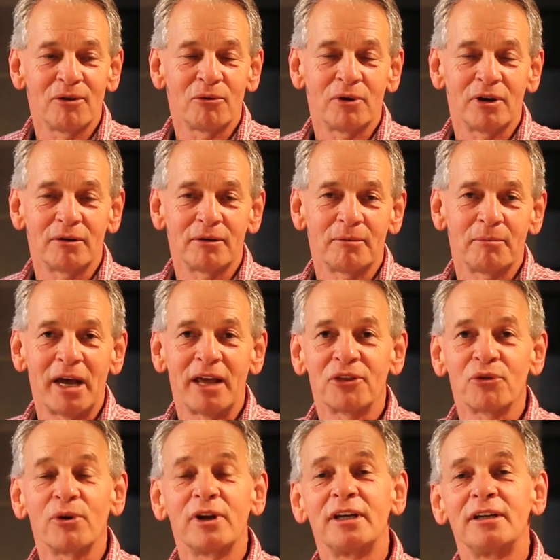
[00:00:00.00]
well, about
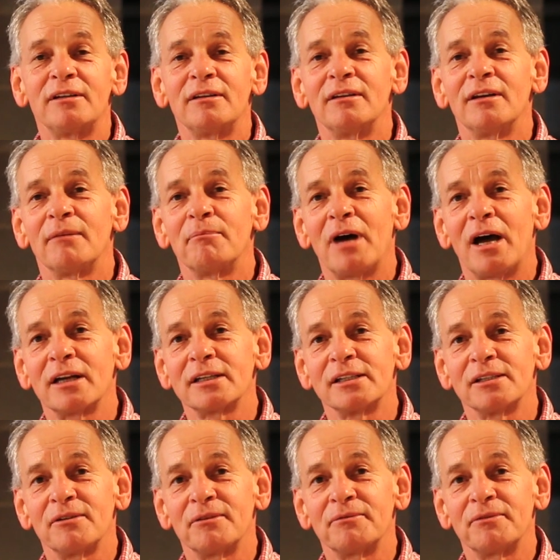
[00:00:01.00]
3
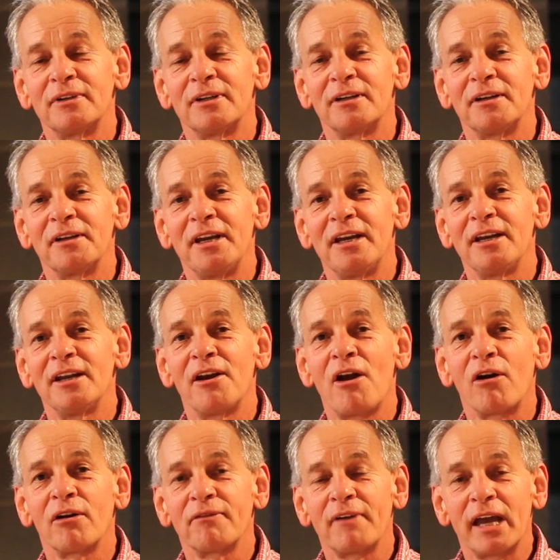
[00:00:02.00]
boxes of Indian
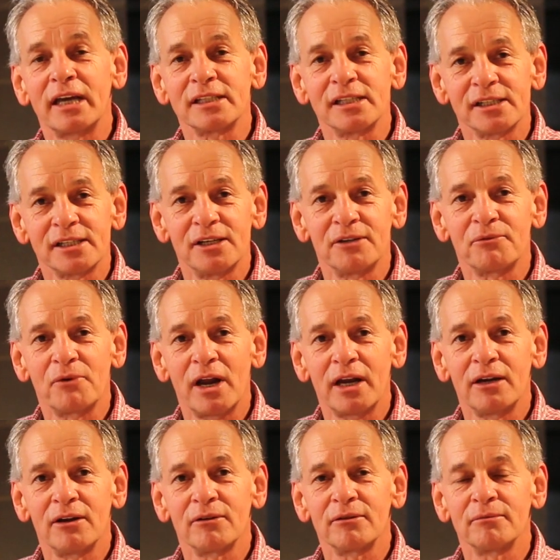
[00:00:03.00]
artifacts and stuff
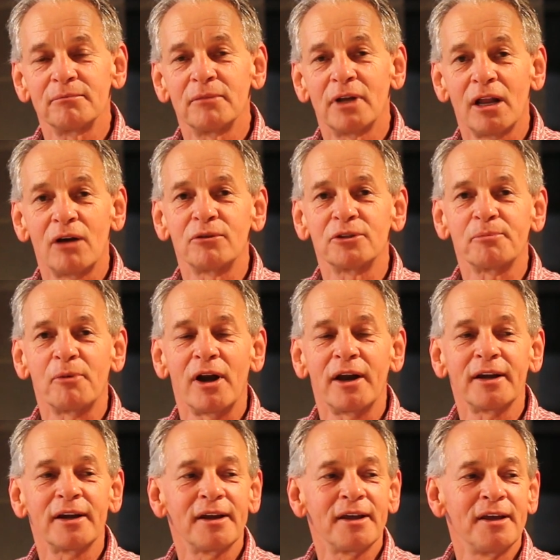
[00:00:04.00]
right here below the
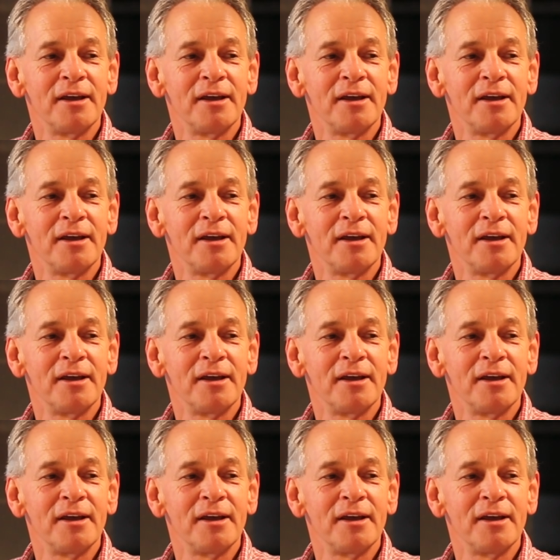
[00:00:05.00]
spring,